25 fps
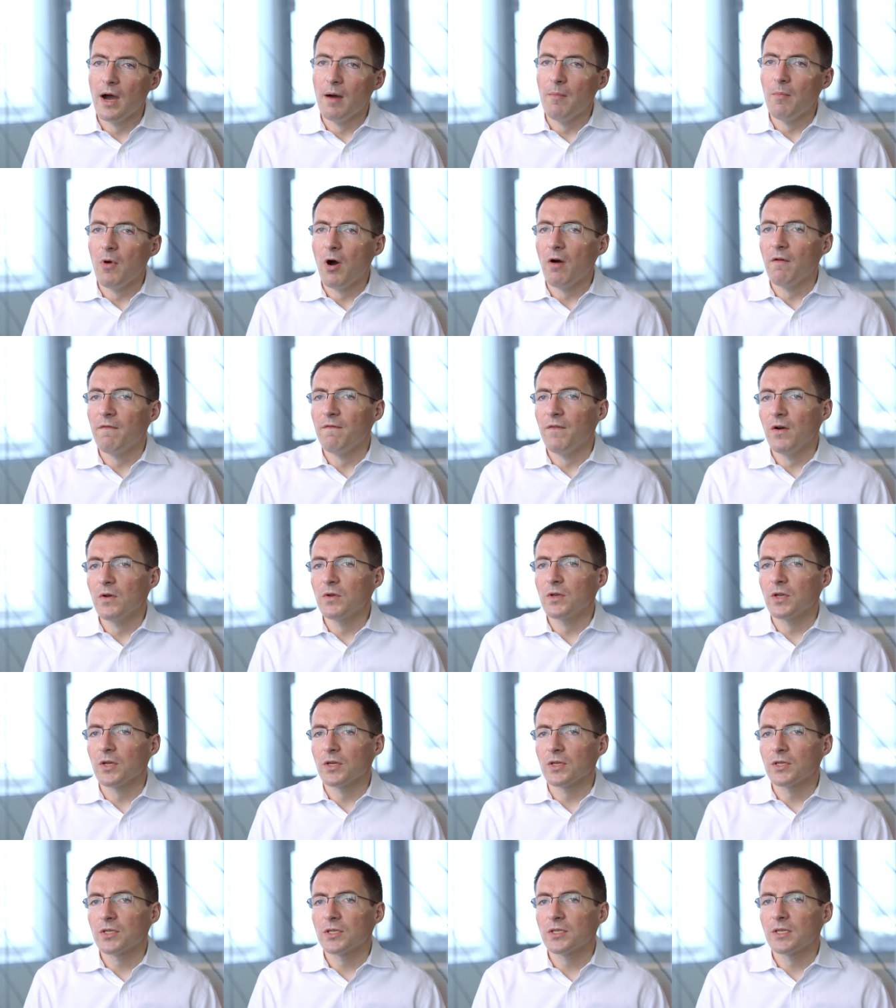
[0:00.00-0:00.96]
Um, our
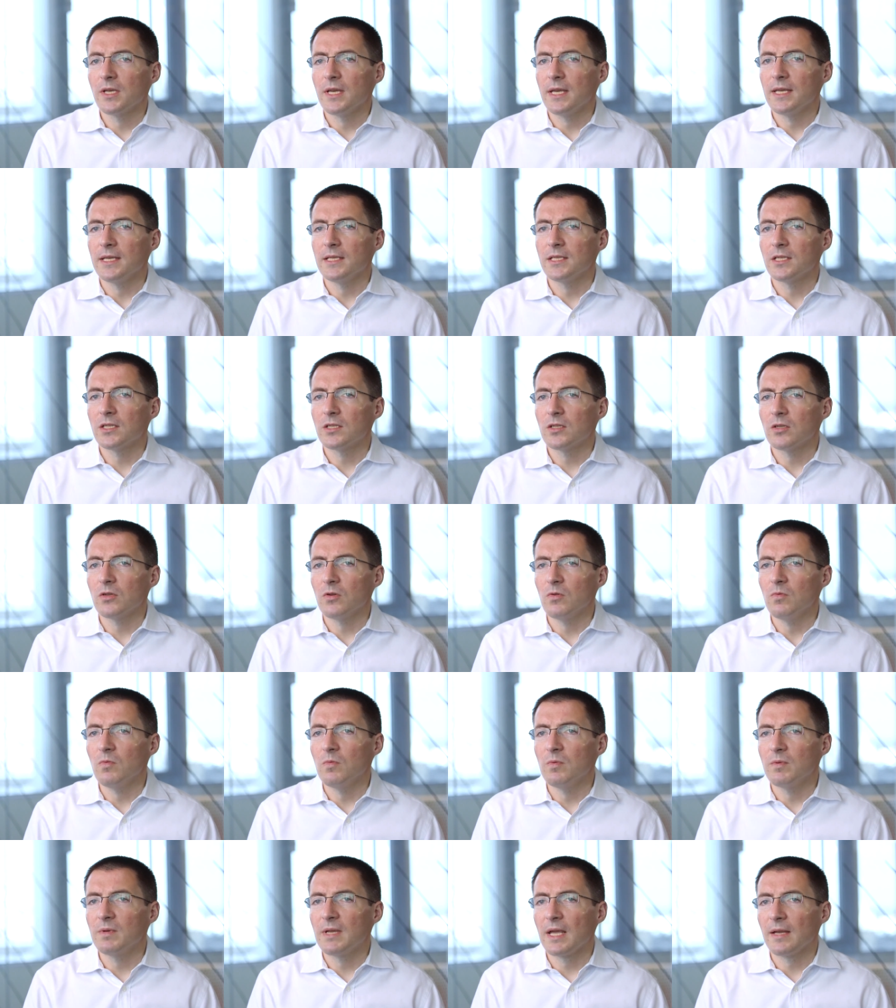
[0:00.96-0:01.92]
focus is
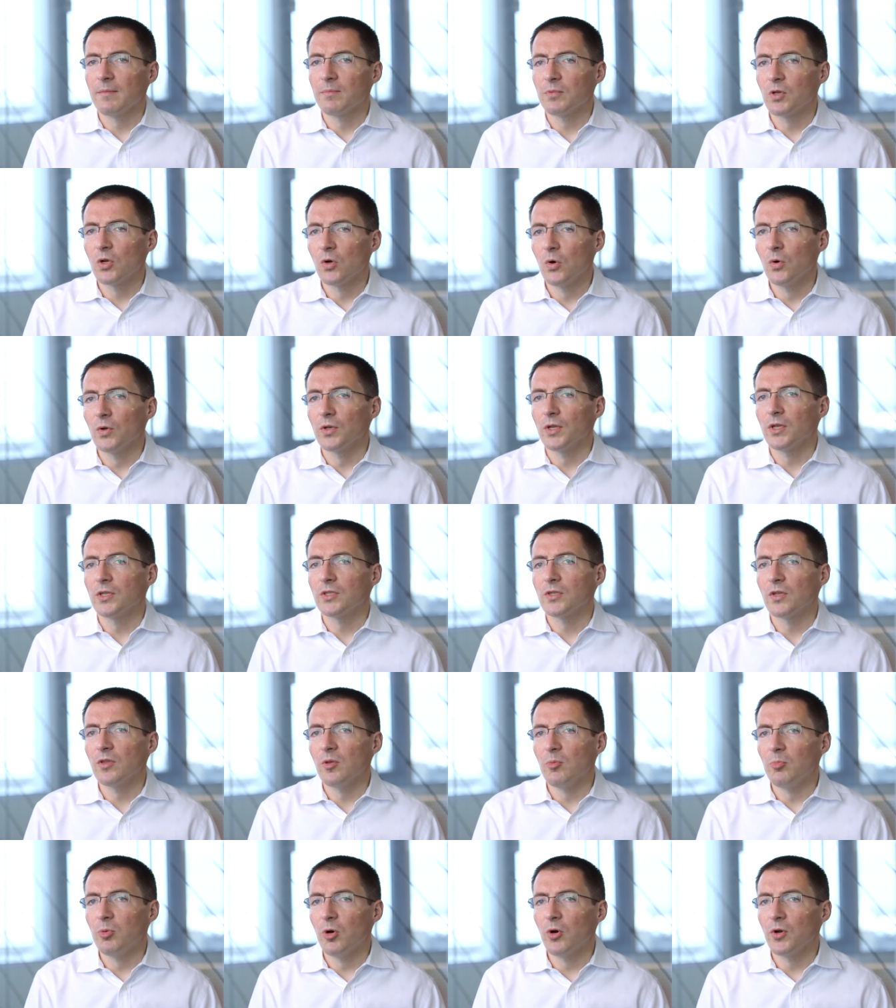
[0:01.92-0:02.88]
to get Corda to
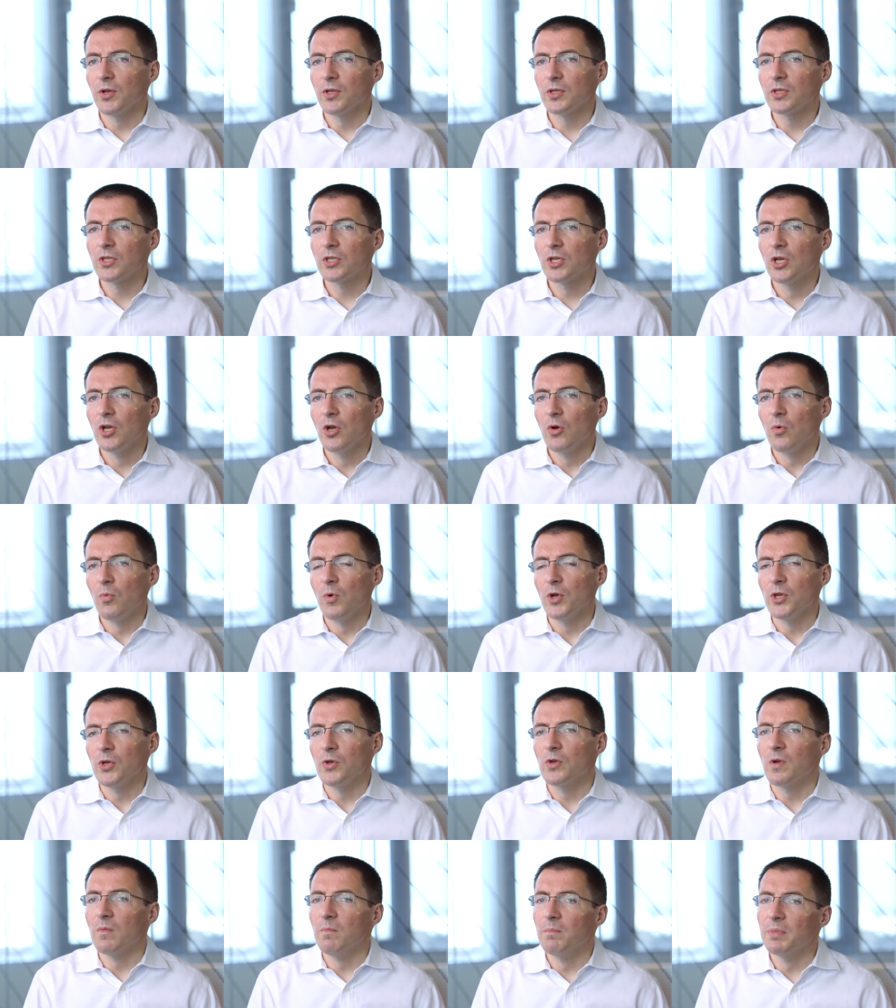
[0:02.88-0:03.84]
the point where
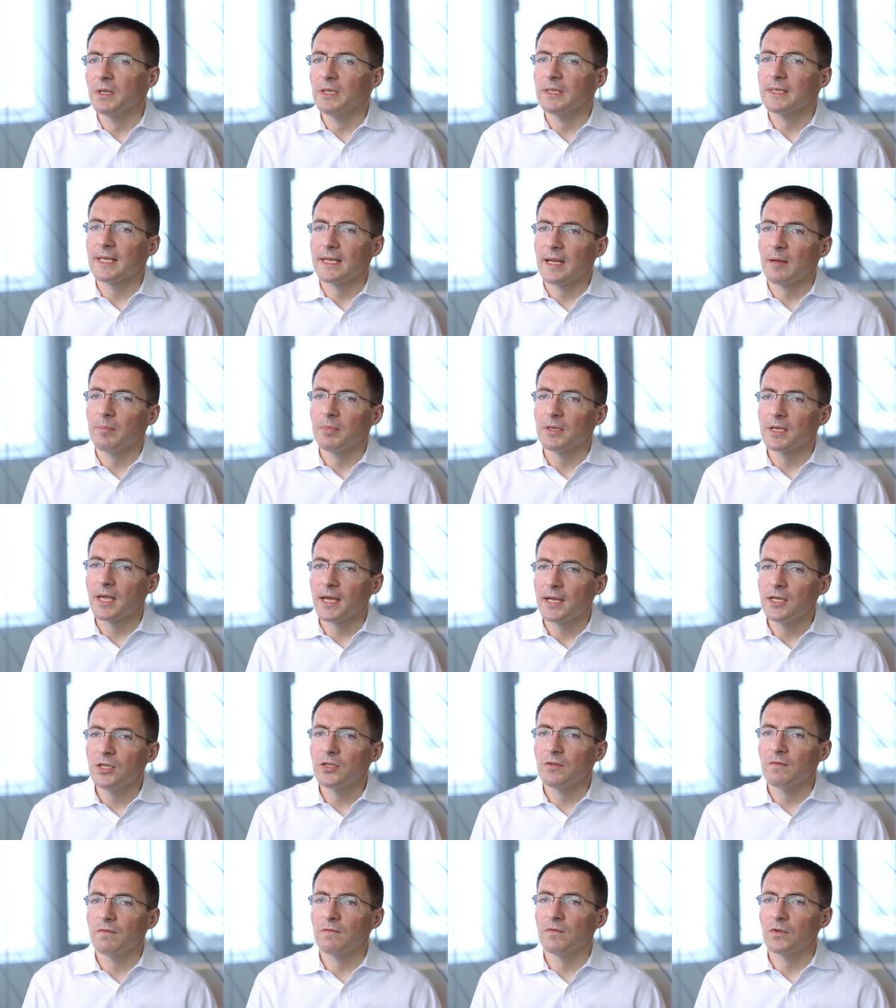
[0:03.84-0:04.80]
you can build an
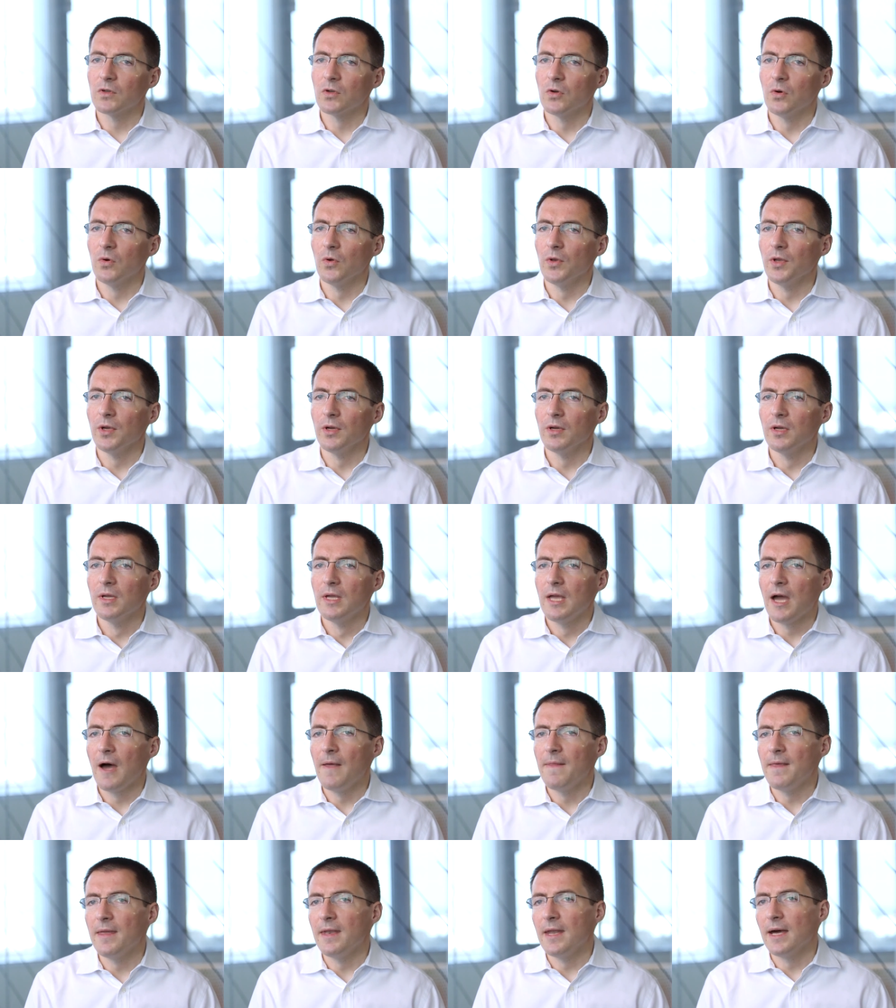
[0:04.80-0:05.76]
application for Corda,
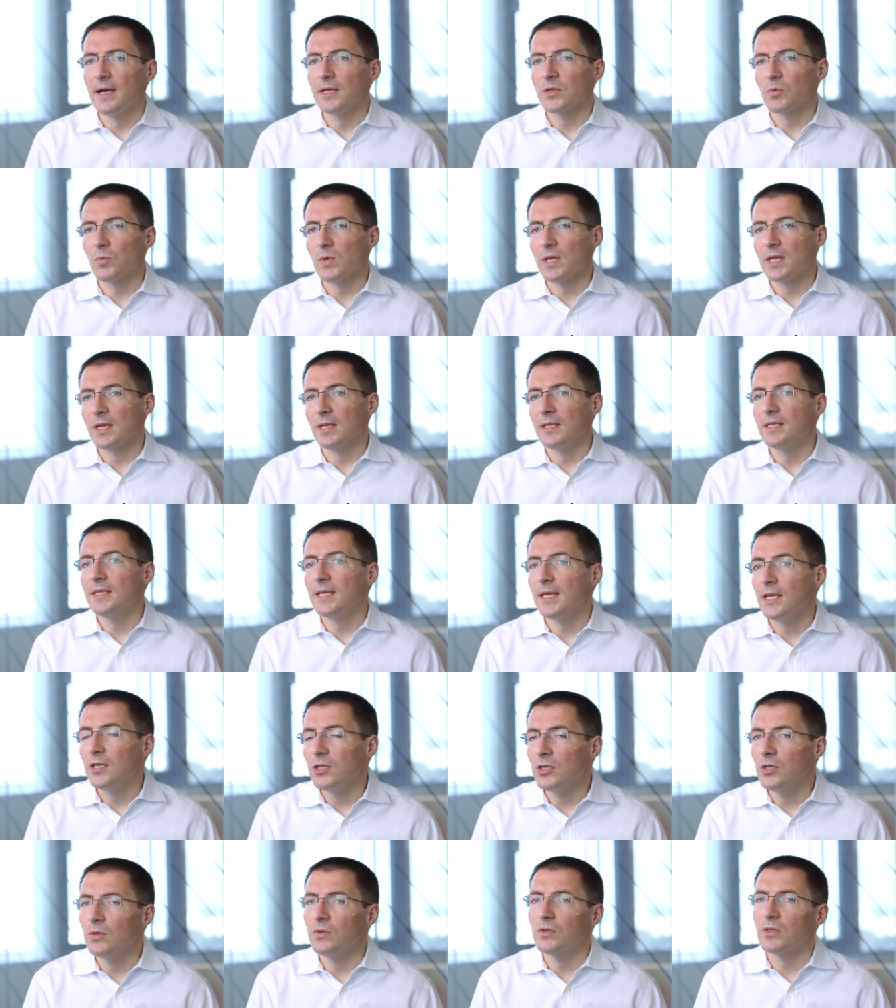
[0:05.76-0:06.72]
and then as we
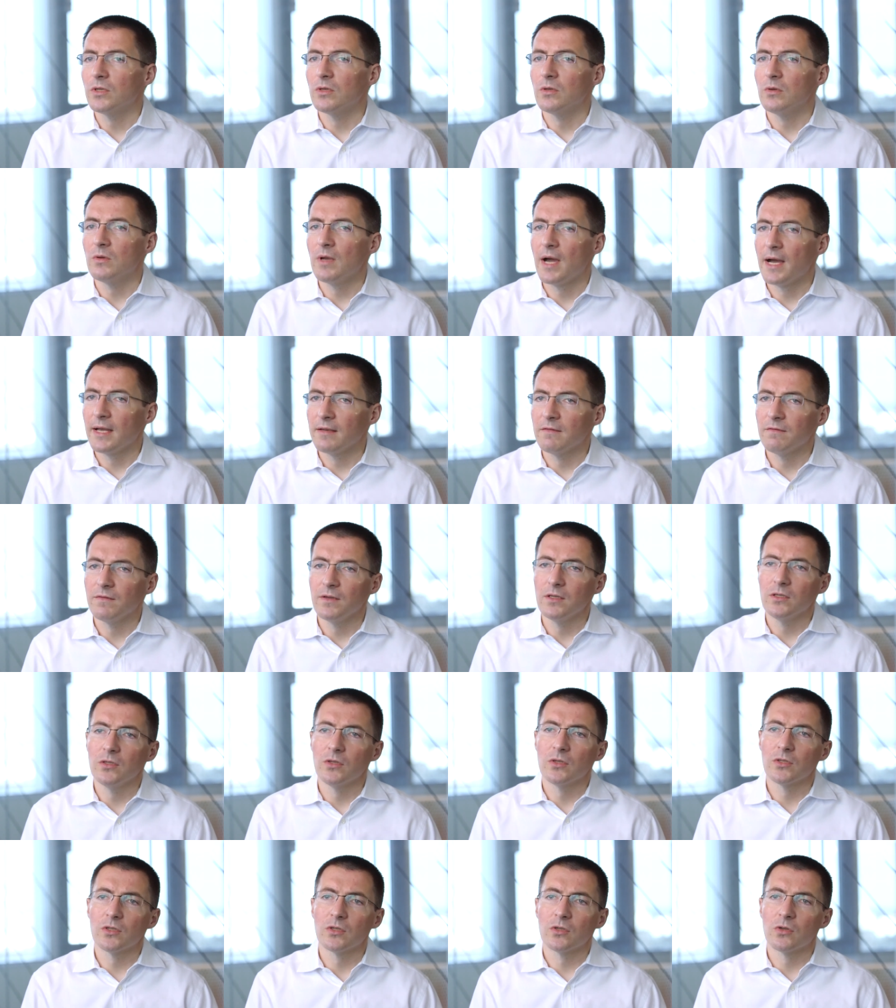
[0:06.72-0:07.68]
continue to add
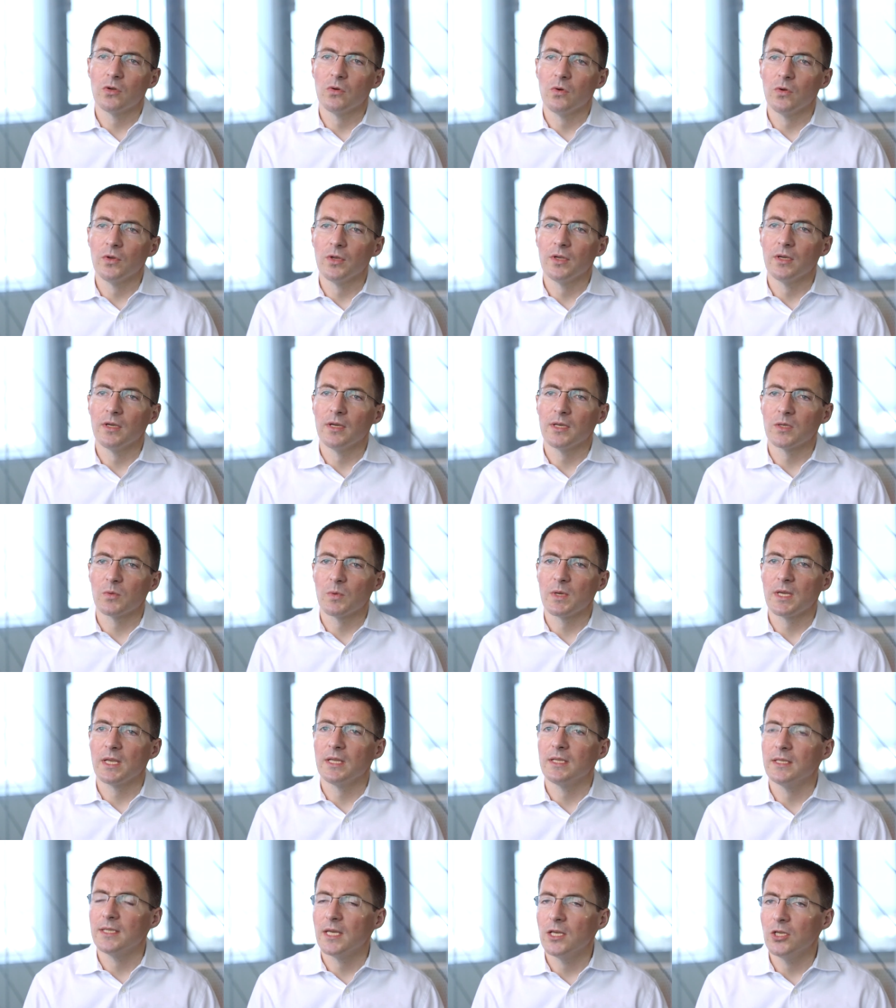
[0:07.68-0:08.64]
features to Corda, as we
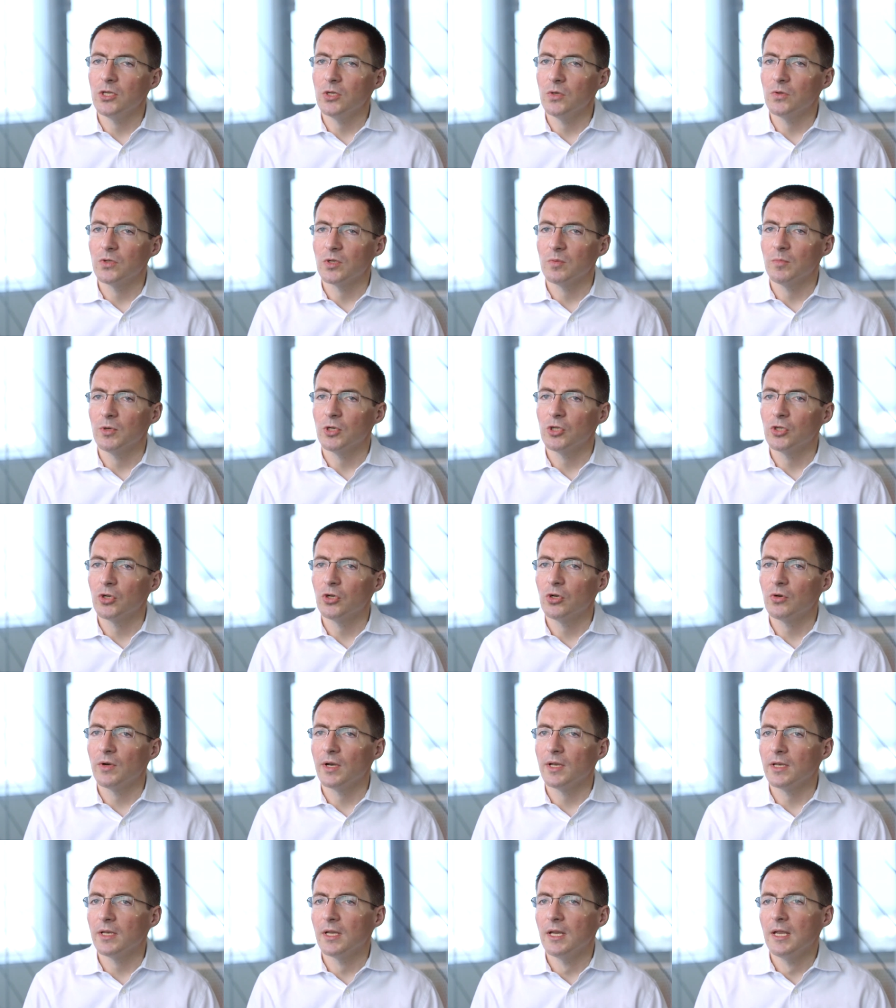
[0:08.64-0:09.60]
continue to
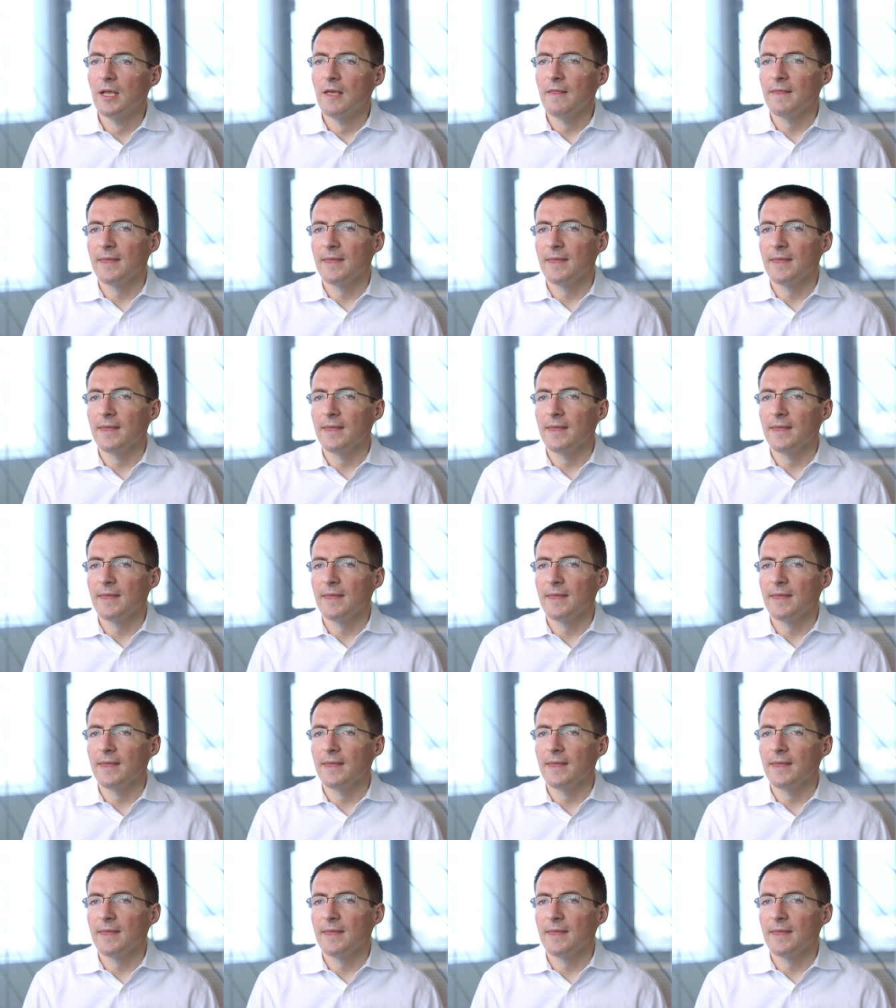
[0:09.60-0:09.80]
mature it,